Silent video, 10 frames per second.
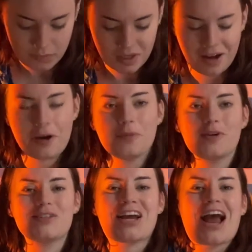I hope you
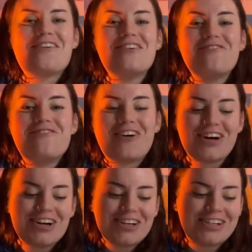guys are having
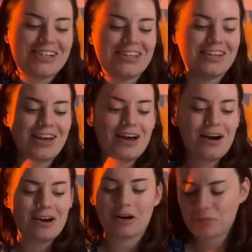fun.
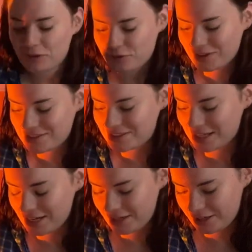I hope you feel
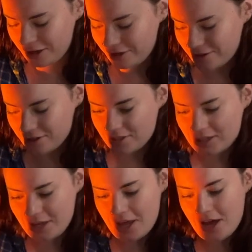seen and heard
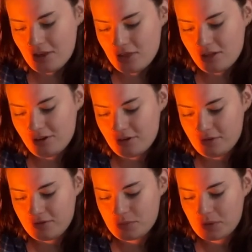and
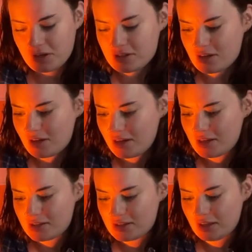loved, because I
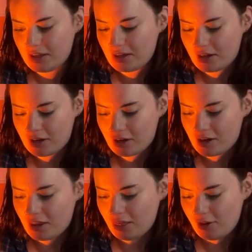see, hear
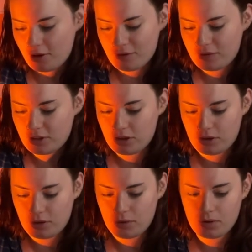and love
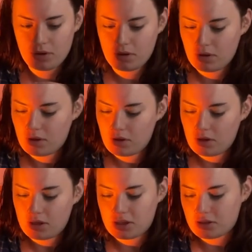you.
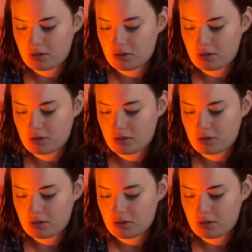This is